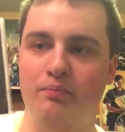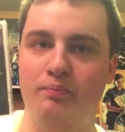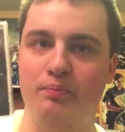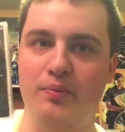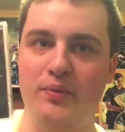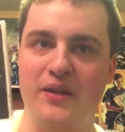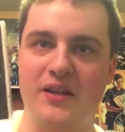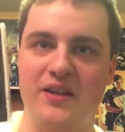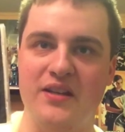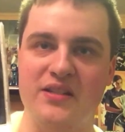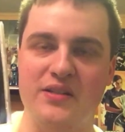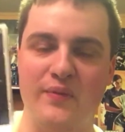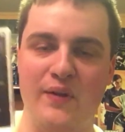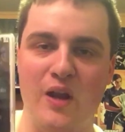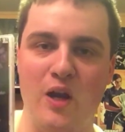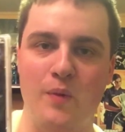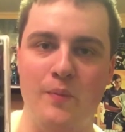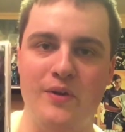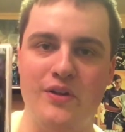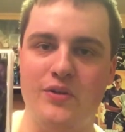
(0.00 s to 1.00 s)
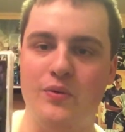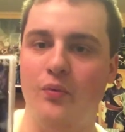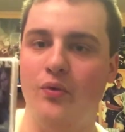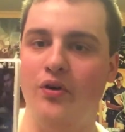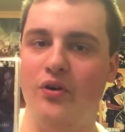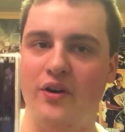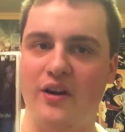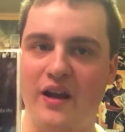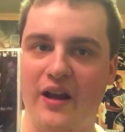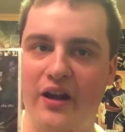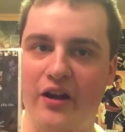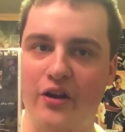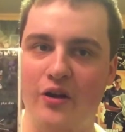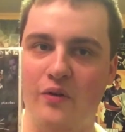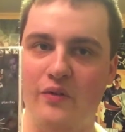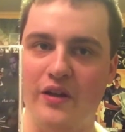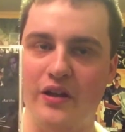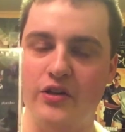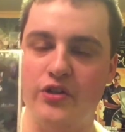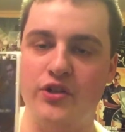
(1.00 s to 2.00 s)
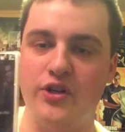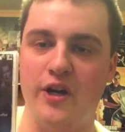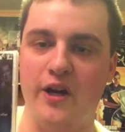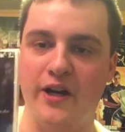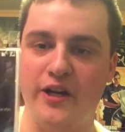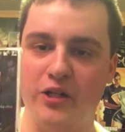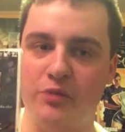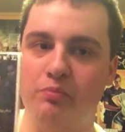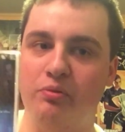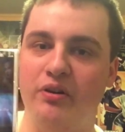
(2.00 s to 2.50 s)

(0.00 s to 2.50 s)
Because of how much work I know that Josh